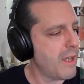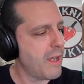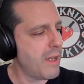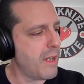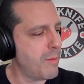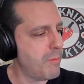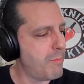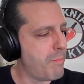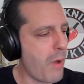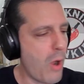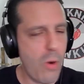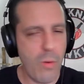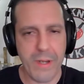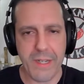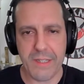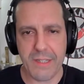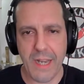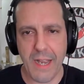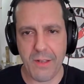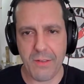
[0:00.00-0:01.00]
um,
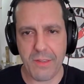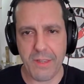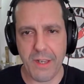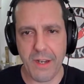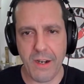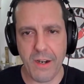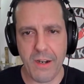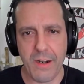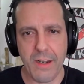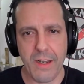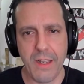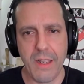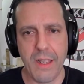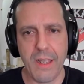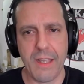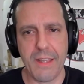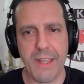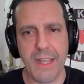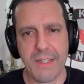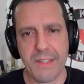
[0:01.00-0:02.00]
Bowies out there,
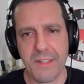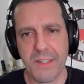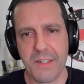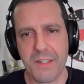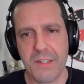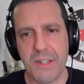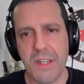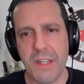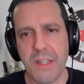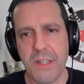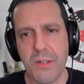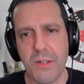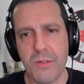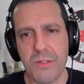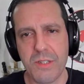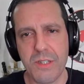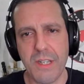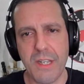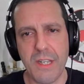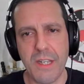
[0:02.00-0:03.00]
and that's the C Q
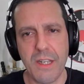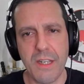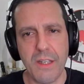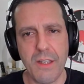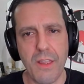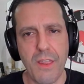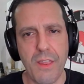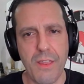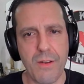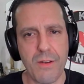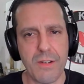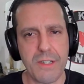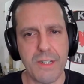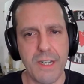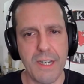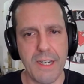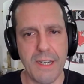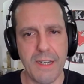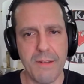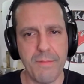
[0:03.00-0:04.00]
C
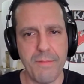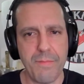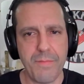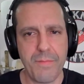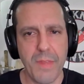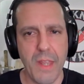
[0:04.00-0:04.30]
thirteen.